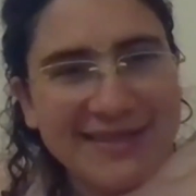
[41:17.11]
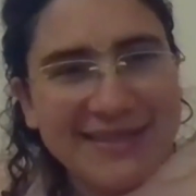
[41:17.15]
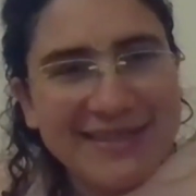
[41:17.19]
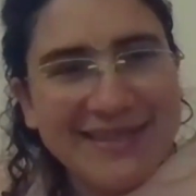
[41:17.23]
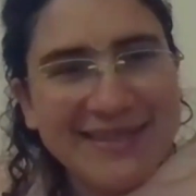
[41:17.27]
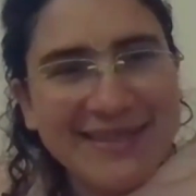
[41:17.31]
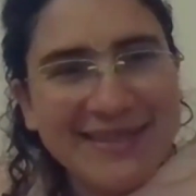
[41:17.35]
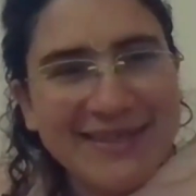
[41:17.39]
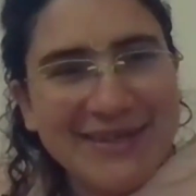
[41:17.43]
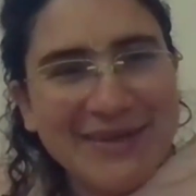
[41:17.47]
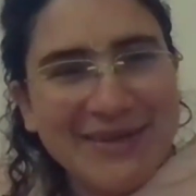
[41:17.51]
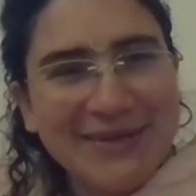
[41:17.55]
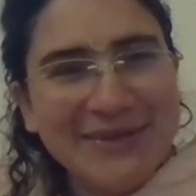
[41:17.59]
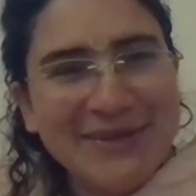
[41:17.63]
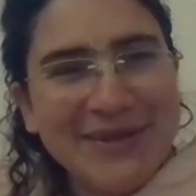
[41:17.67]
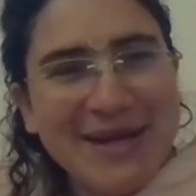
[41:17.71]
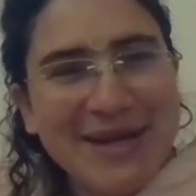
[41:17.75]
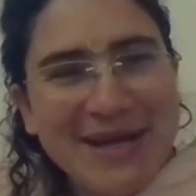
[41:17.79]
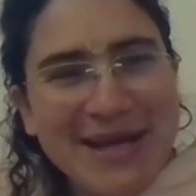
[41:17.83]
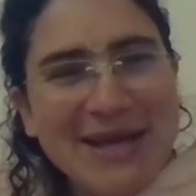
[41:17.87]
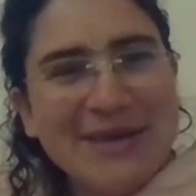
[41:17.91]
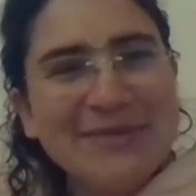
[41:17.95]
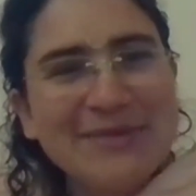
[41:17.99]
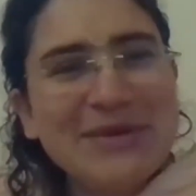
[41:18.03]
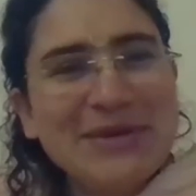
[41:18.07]
You know,
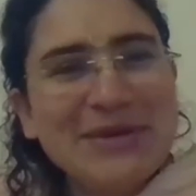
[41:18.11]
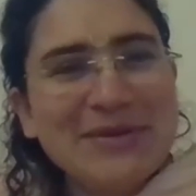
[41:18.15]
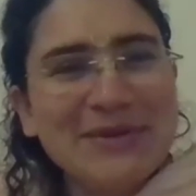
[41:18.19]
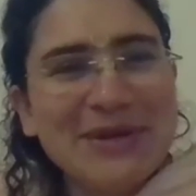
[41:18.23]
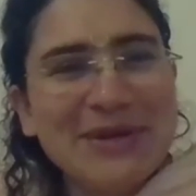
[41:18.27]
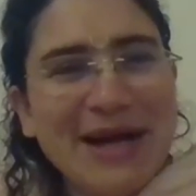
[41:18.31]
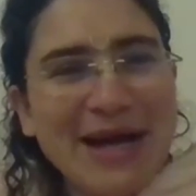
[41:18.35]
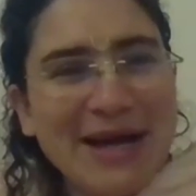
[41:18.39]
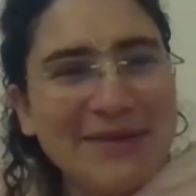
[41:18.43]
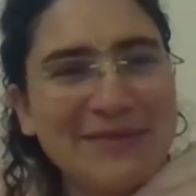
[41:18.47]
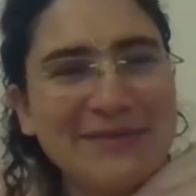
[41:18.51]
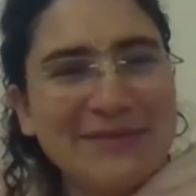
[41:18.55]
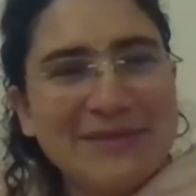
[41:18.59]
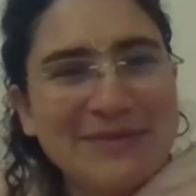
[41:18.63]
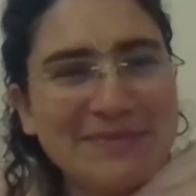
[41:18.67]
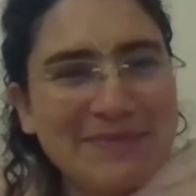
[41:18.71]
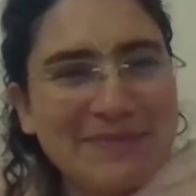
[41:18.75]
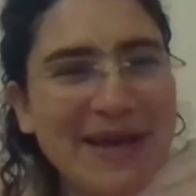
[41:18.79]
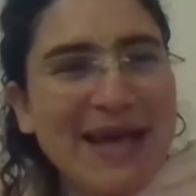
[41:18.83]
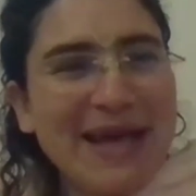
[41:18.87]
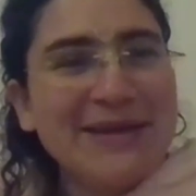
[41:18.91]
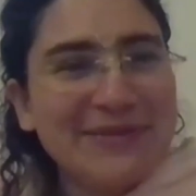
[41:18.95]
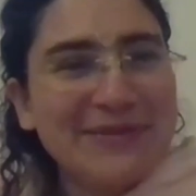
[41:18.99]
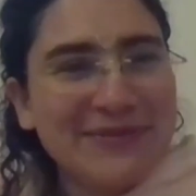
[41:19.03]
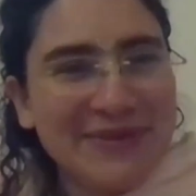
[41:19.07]
we will have to
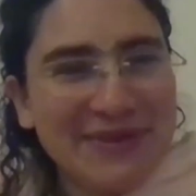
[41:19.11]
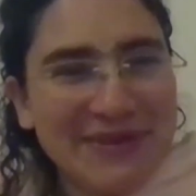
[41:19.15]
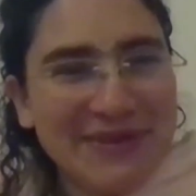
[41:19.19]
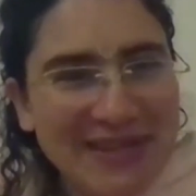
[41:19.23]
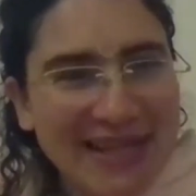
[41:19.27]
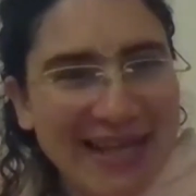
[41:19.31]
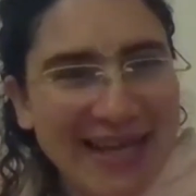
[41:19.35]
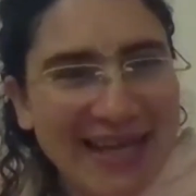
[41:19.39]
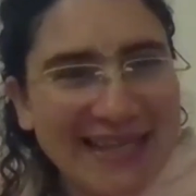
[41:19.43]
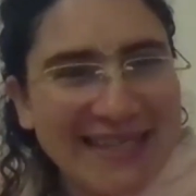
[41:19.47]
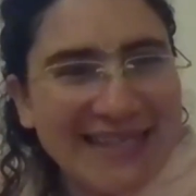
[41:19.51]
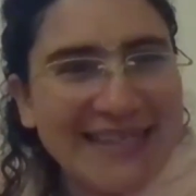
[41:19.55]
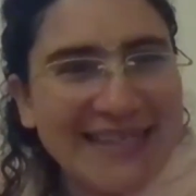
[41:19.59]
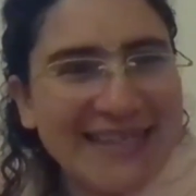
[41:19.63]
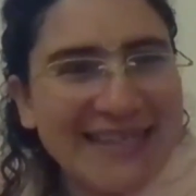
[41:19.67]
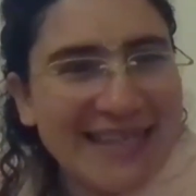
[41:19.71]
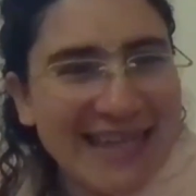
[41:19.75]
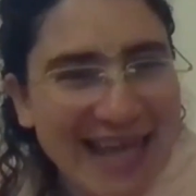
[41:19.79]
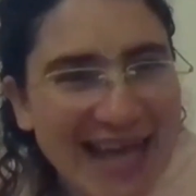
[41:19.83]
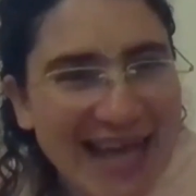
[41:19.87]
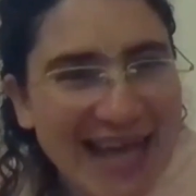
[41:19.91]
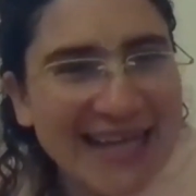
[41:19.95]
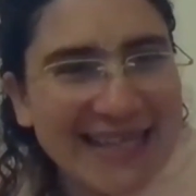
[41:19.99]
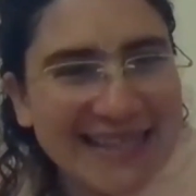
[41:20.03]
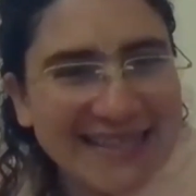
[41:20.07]
pay for that in
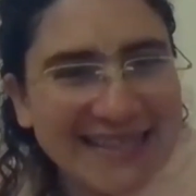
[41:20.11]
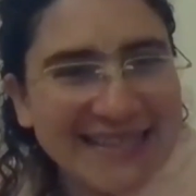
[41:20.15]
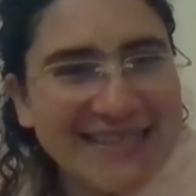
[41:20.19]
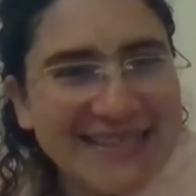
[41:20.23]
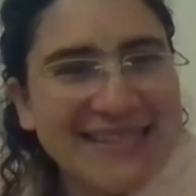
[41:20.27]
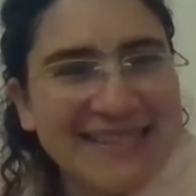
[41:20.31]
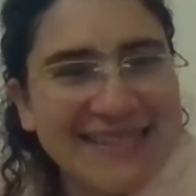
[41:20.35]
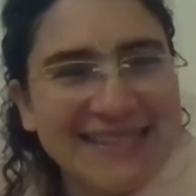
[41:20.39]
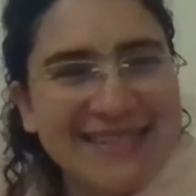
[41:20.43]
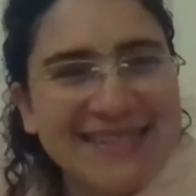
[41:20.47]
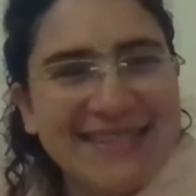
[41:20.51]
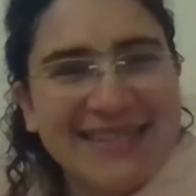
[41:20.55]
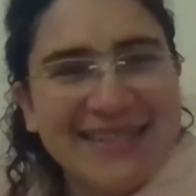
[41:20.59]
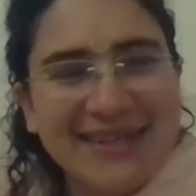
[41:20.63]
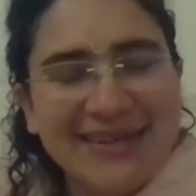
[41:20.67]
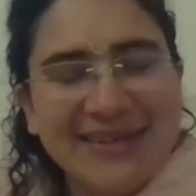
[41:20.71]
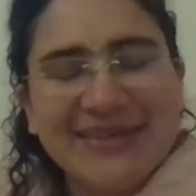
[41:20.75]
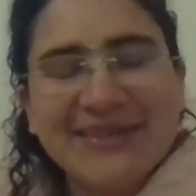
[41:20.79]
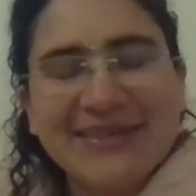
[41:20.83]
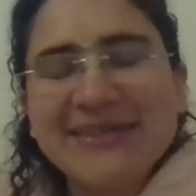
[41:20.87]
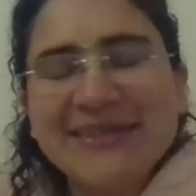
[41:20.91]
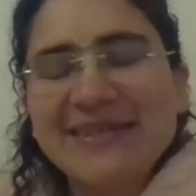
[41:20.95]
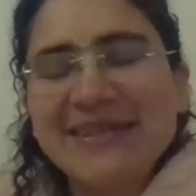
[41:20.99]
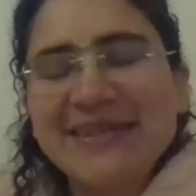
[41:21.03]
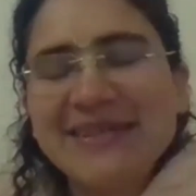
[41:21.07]
the end. You
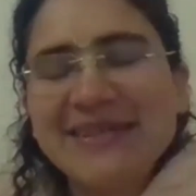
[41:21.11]
know?